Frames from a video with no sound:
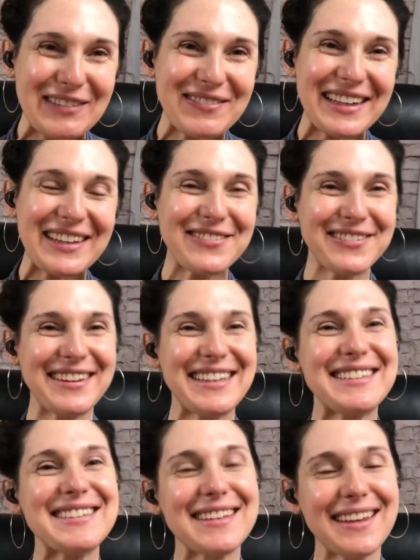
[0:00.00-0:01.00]
me for
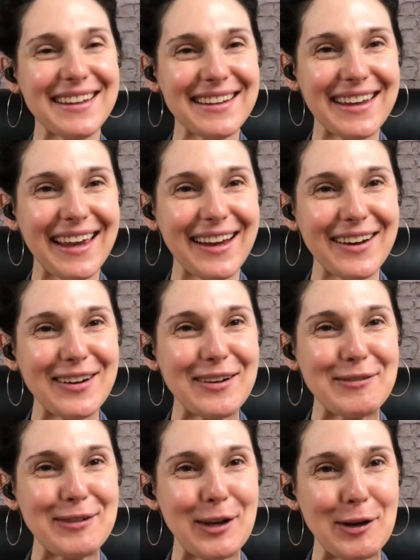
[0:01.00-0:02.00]
this Skincare
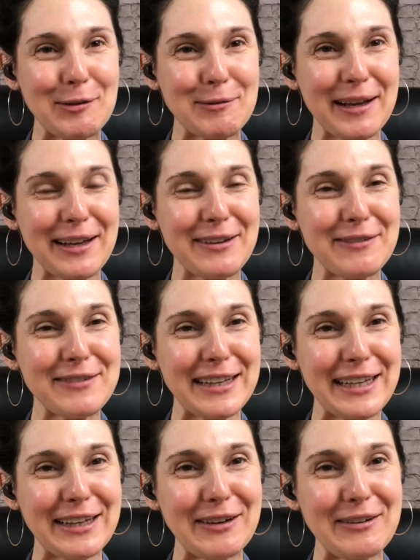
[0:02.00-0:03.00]
101
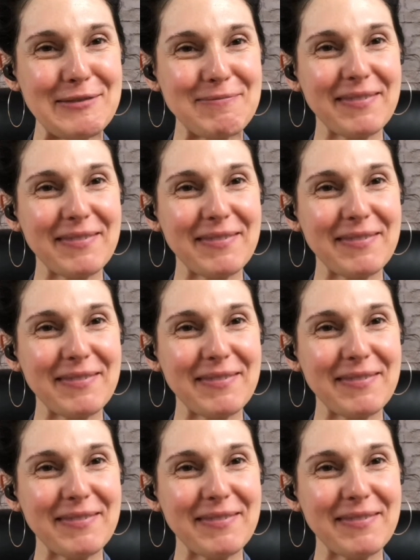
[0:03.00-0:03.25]
video.